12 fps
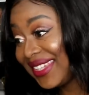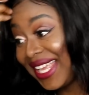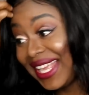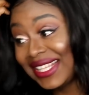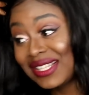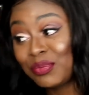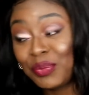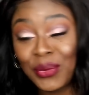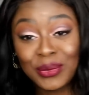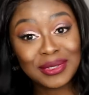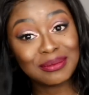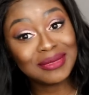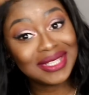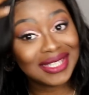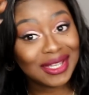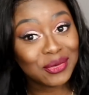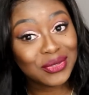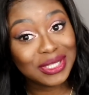expose me.
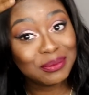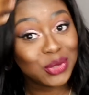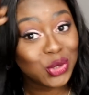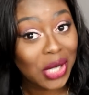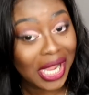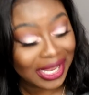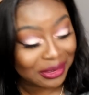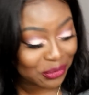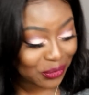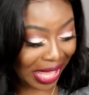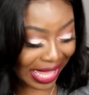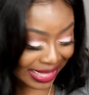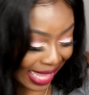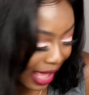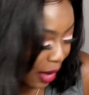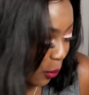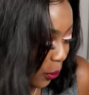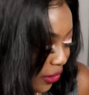They really be trying to find
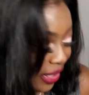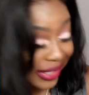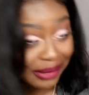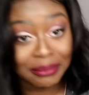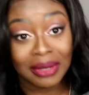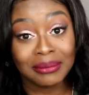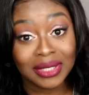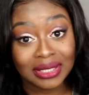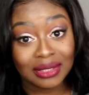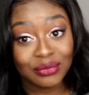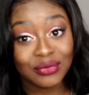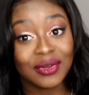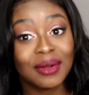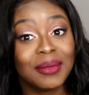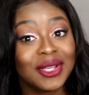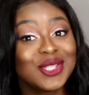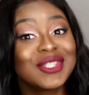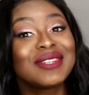out where I get my money from.
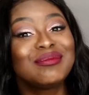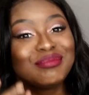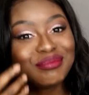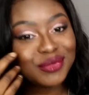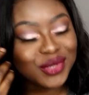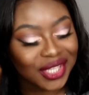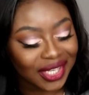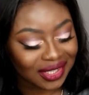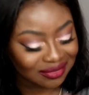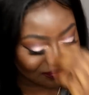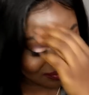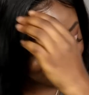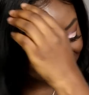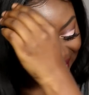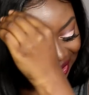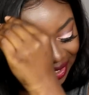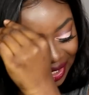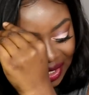I just like, mm, okay.
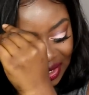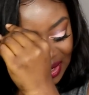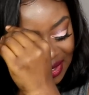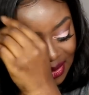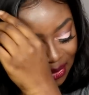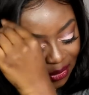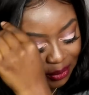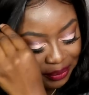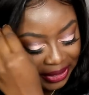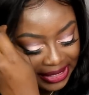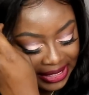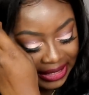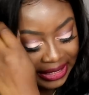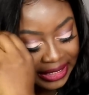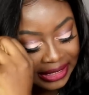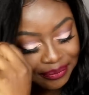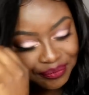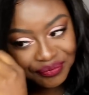So
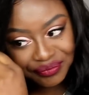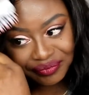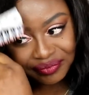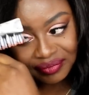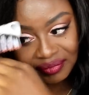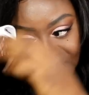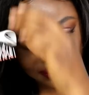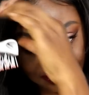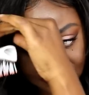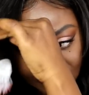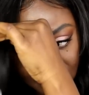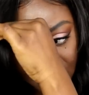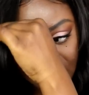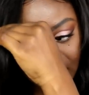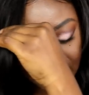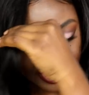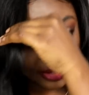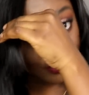basically,
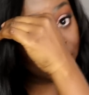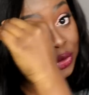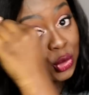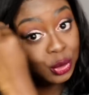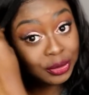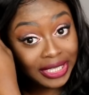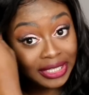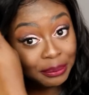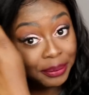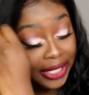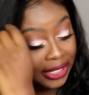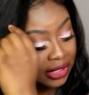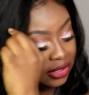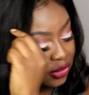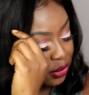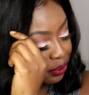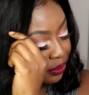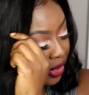I ain't got a sugar daddy
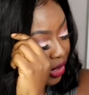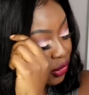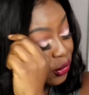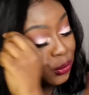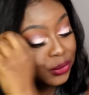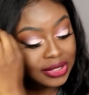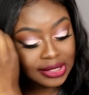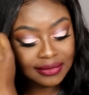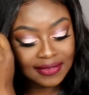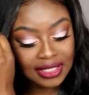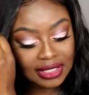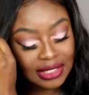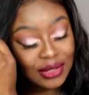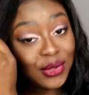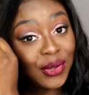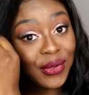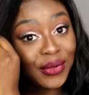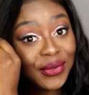page, but you would definitely
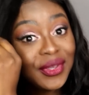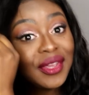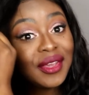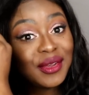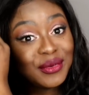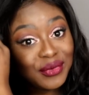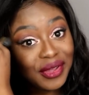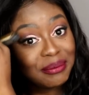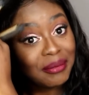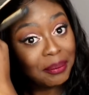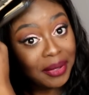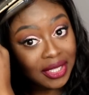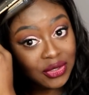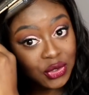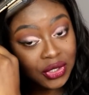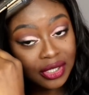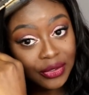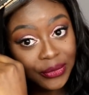go find my
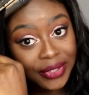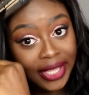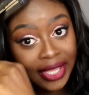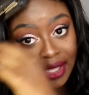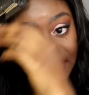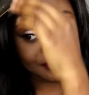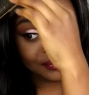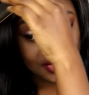Patreon. Okay,